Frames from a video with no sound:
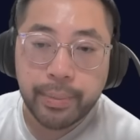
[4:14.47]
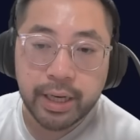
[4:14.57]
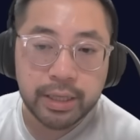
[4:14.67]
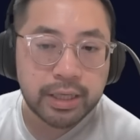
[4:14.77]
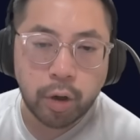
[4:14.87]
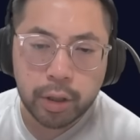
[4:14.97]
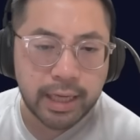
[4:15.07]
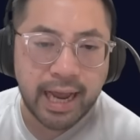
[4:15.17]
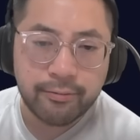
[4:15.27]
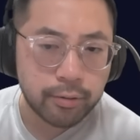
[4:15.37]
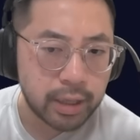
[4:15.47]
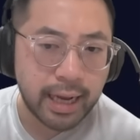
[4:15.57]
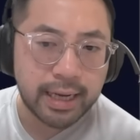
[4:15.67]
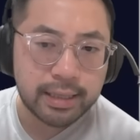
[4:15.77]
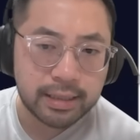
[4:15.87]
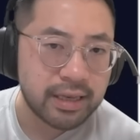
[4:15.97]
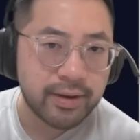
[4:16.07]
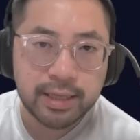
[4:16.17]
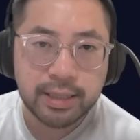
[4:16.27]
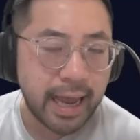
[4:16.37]
But it's hard to have really high
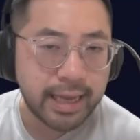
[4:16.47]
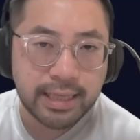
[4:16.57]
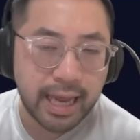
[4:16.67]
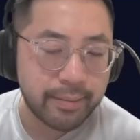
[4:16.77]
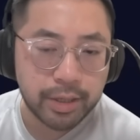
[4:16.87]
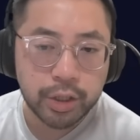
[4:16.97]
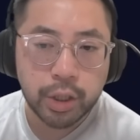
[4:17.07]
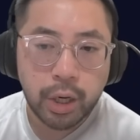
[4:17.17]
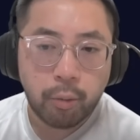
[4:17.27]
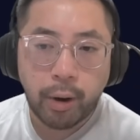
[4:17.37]
defense and damage